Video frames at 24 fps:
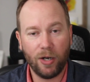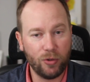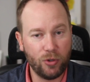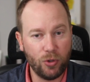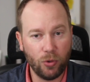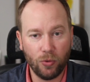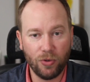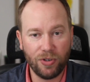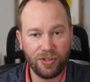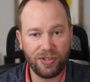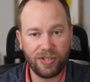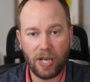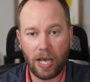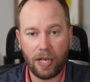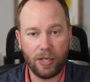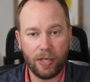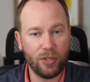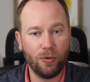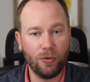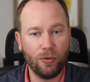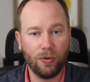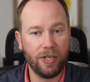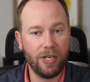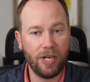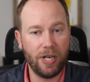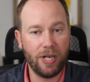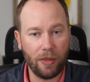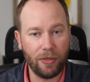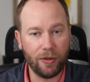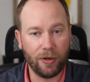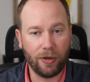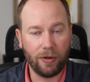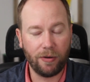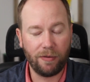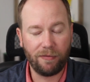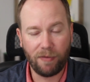tool set to
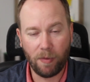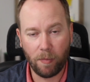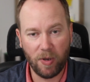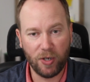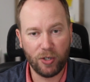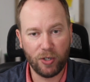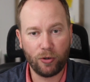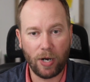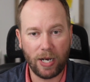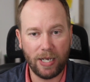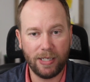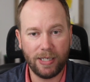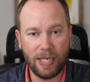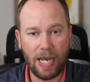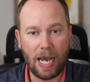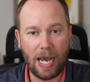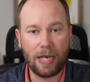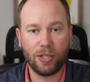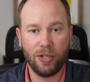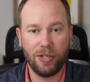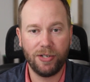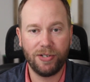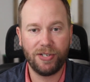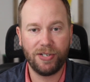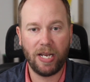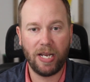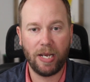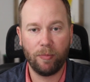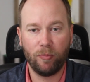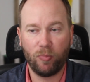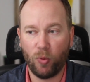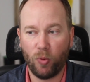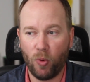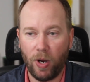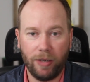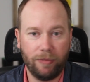another from a transaction
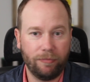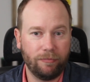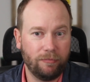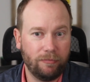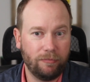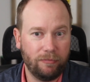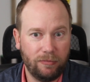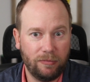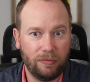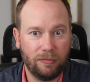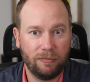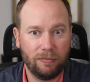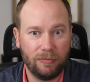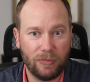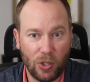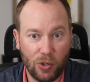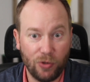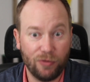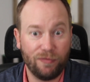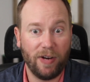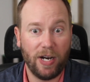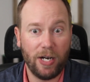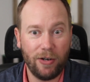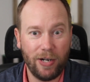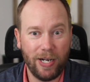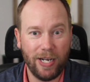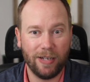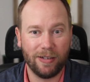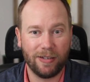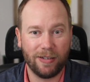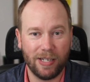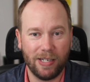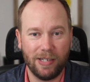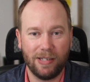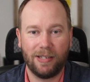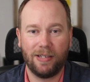standpoint, there's
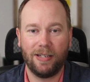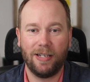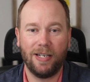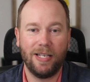variances.